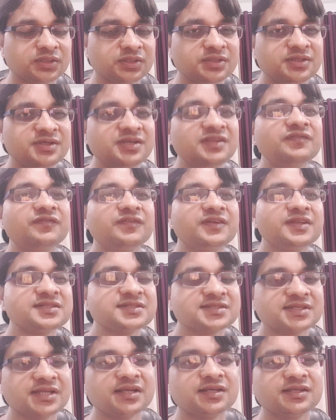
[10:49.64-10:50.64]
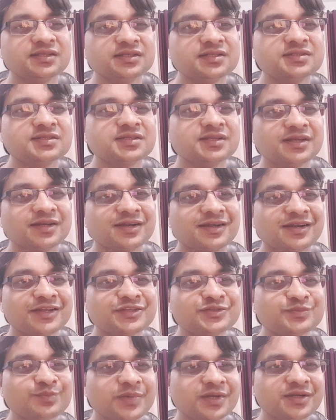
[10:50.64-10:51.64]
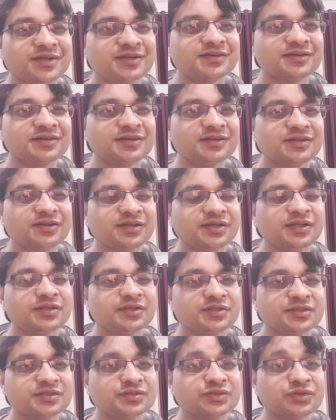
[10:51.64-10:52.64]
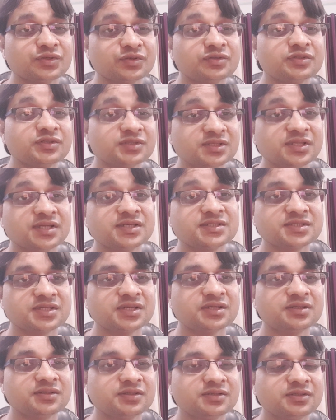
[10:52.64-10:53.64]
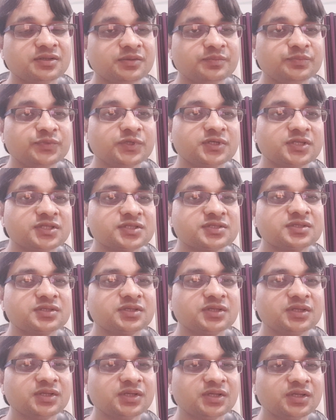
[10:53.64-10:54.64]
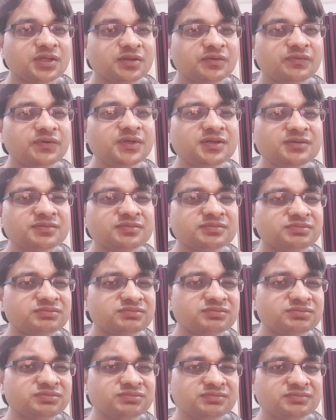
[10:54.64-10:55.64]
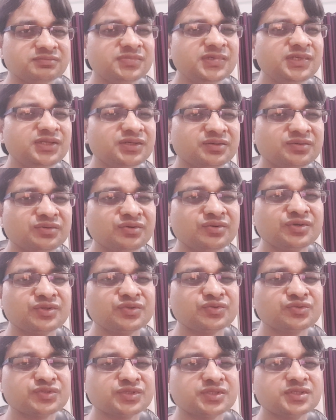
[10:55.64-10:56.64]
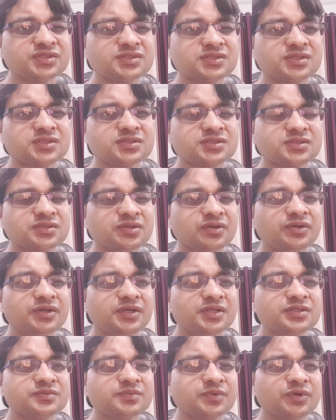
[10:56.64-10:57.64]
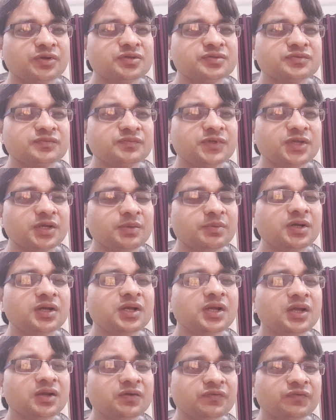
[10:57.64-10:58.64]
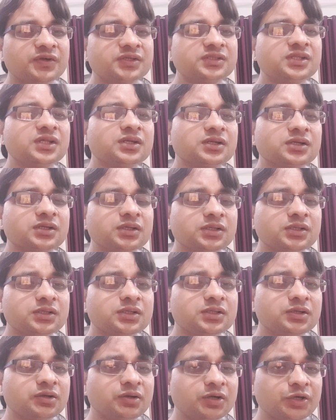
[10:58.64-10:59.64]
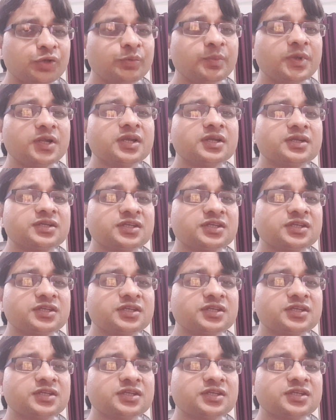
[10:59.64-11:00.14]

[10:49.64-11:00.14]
deafness side this lateralize better, on that side of the test. But we don't use this test nowadays because we have a further audiometric